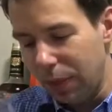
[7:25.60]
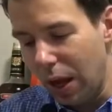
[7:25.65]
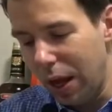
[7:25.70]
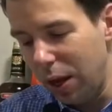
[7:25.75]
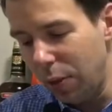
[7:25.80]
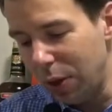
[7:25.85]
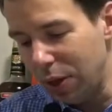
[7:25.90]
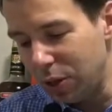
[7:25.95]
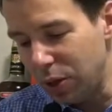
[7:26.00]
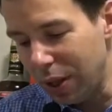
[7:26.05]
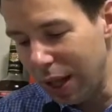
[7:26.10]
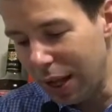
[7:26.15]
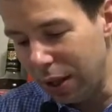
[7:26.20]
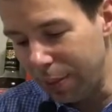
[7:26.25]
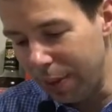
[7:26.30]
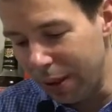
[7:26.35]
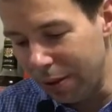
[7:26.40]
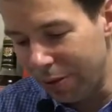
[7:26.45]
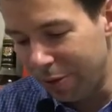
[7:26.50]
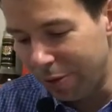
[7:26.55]
Anyway, so
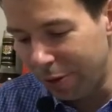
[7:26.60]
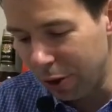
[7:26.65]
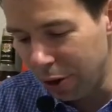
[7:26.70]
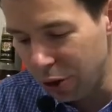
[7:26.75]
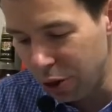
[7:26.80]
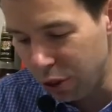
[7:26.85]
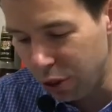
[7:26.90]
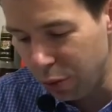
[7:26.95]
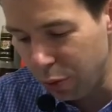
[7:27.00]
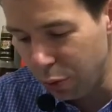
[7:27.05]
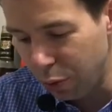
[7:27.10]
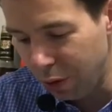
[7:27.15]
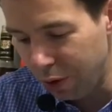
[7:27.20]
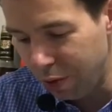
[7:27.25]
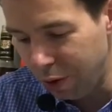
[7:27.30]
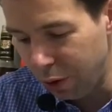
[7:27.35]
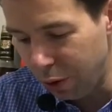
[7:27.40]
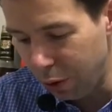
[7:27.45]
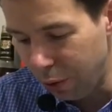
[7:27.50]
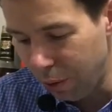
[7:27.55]
that'll be the first
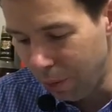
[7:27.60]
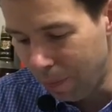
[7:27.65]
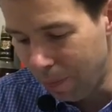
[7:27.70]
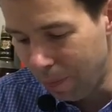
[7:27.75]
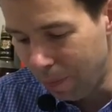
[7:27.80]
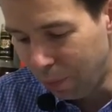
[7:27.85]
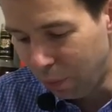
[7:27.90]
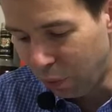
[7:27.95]
review.